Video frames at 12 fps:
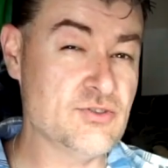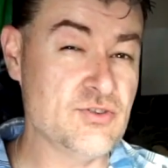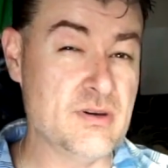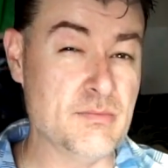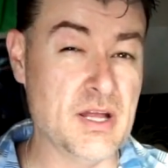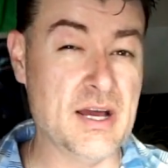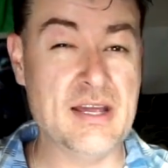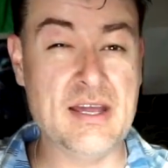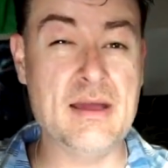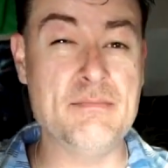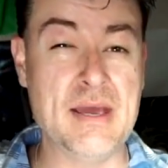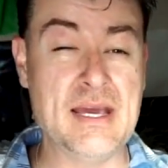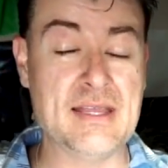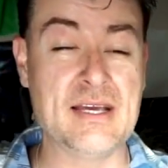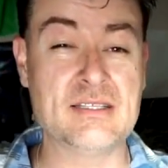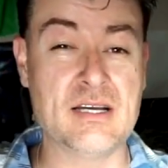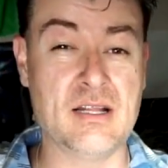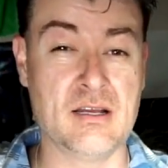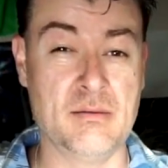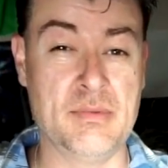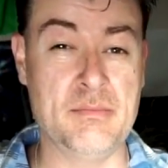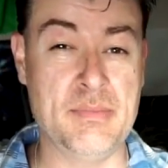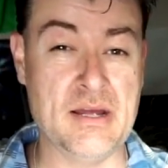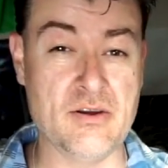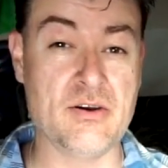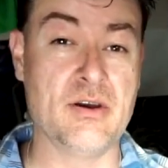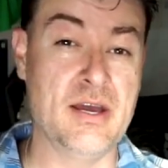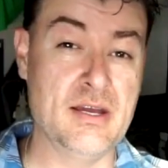streamline and make things a little bit better,